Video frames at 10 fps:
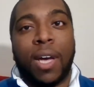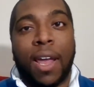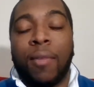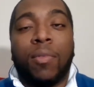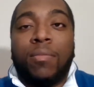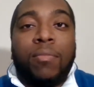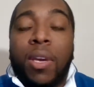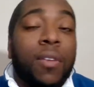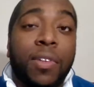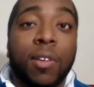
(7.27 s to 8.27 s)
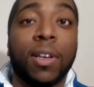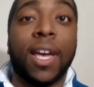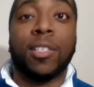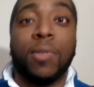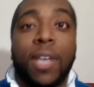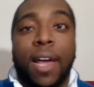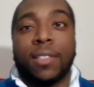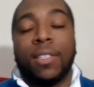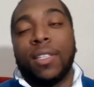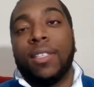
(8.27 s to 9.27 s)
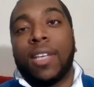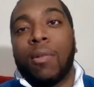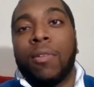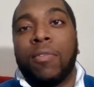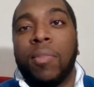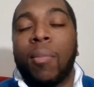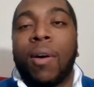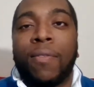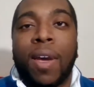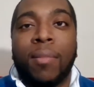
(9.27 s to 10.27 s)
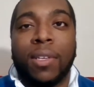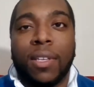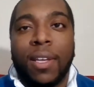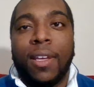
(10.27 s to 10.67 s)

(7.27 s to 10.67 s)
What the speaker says: didn't make a video last week. Honestly, things got rough for me and my family.